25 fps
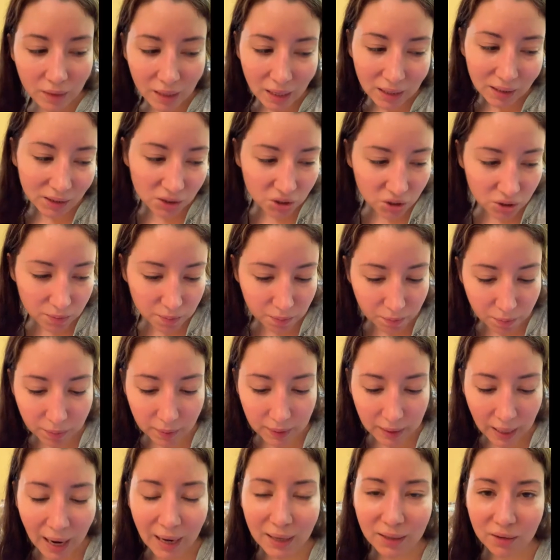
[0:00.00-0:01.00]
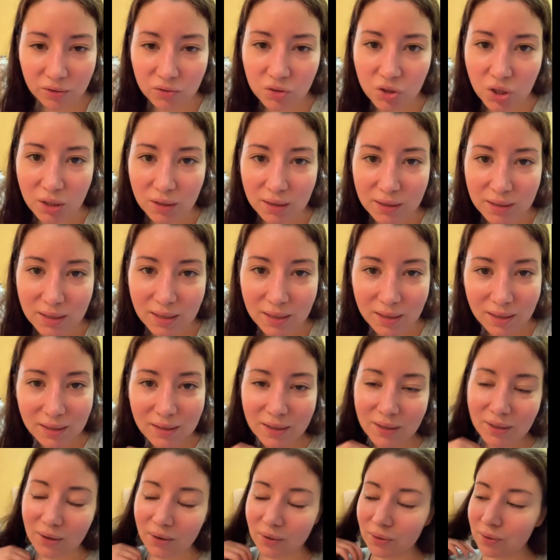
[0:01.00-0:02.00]
It's kind of gelatin,
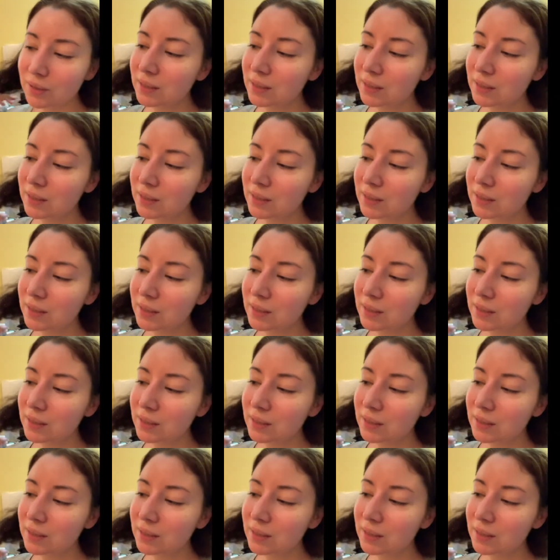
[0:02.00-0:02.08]
you know.